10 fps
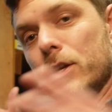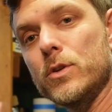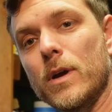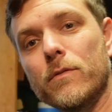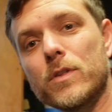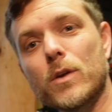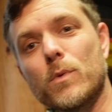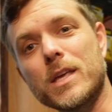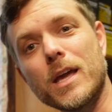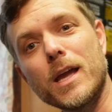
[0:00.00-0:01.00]
to do everything
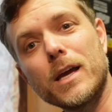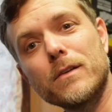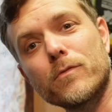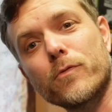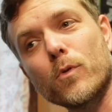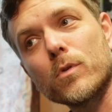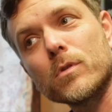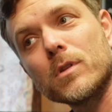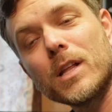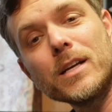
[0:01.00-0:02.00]
we can
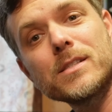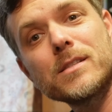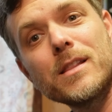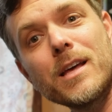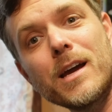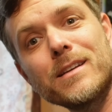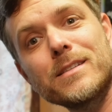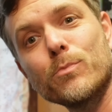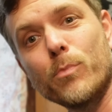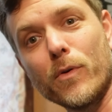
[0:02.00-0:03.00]
for less than
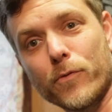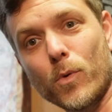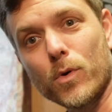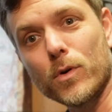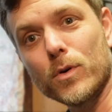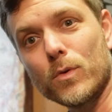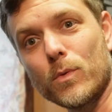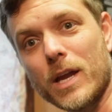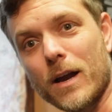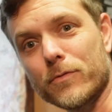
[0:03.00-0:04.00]
that before
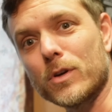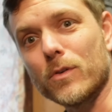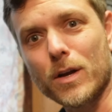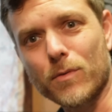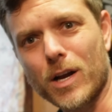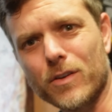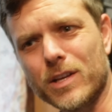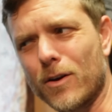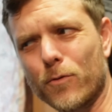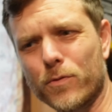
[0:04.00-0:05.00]
we have to go that route.
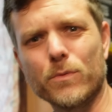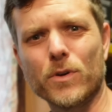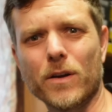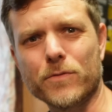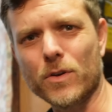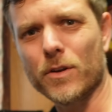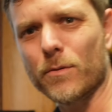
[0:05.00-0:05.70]
And hopefully we don't have to go that